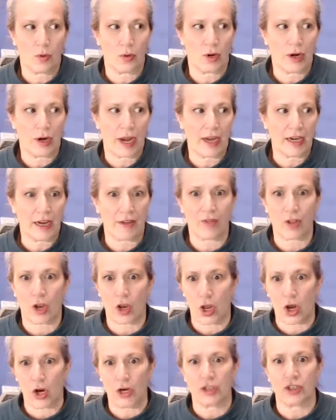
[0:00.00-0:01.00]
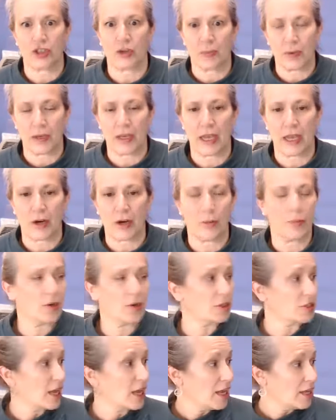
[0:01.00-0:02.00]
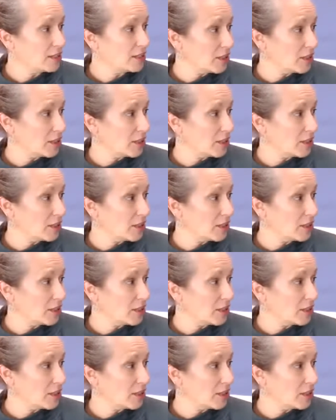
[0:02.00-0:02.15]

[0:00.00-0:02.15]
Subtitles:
or any of the larger piano books,